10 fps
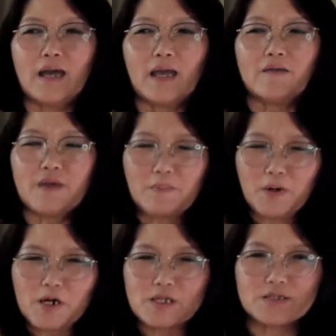If that
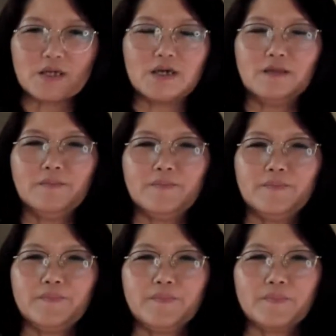person
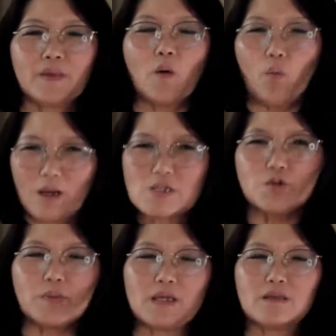wants
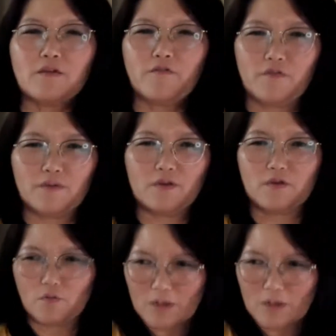to be disciplined,